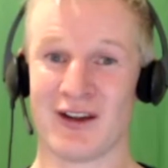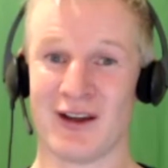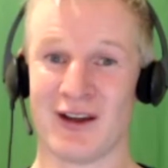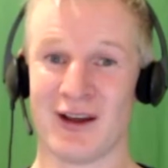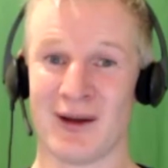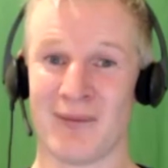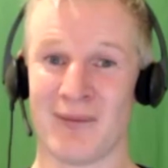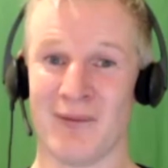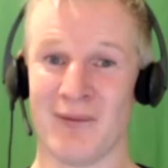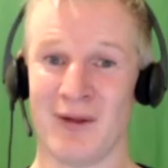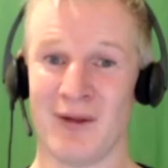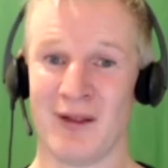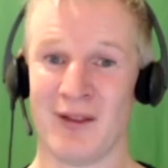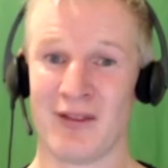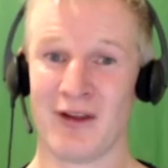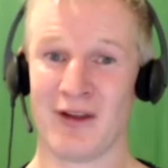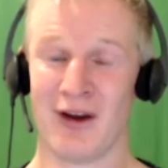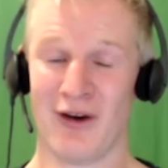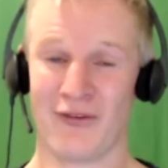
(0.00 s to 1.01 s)
Um,
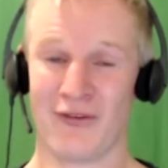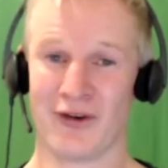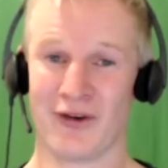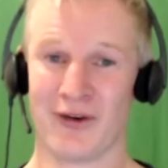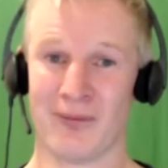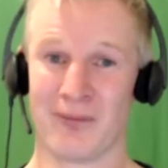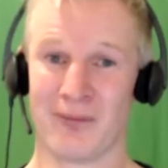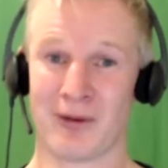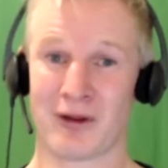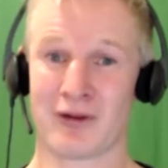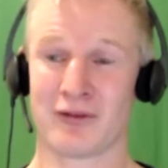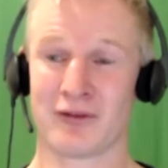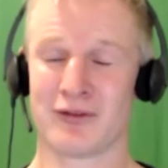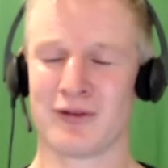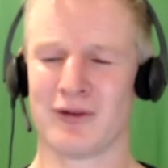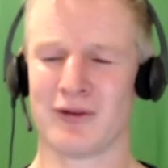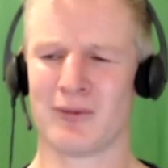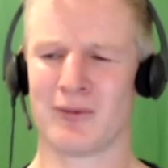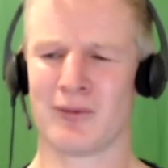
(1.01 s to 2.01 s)
they often
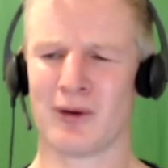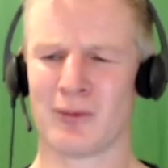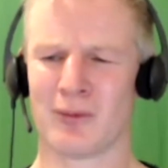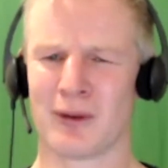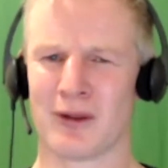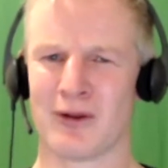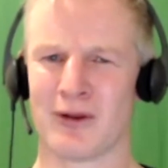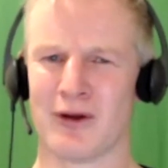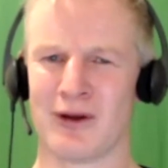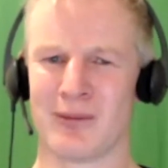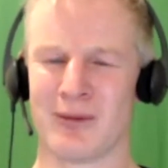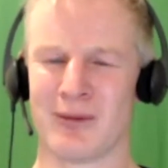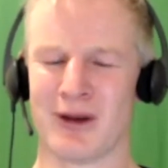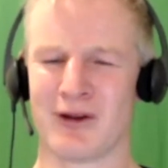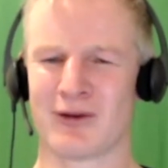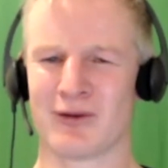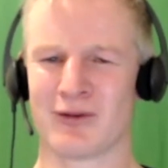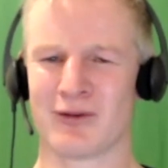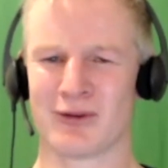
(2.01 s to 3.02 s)
because what we learn in
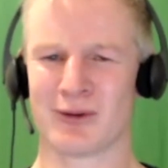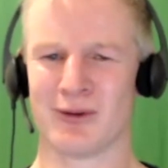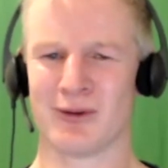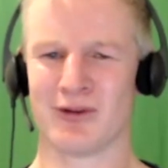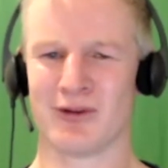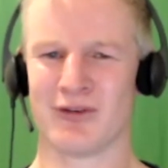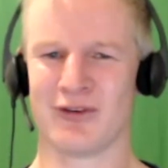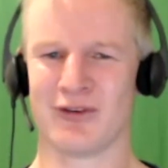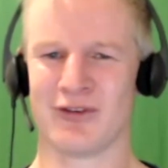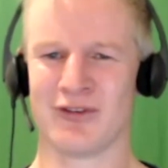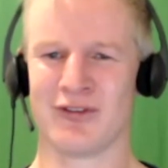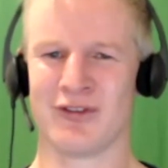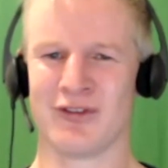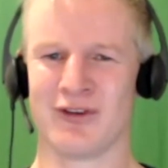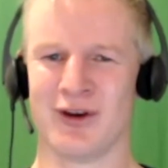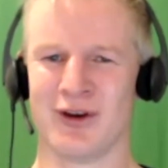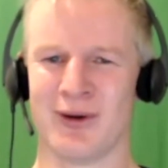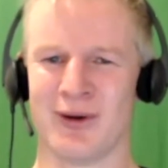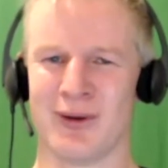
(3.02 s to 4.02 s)
medical school is
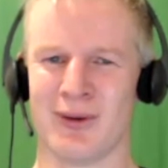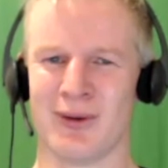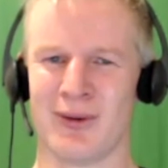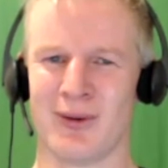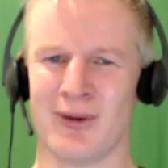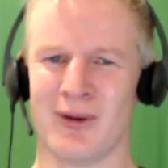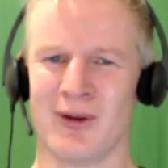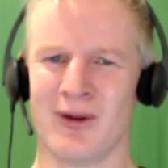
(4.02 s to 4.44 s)
just so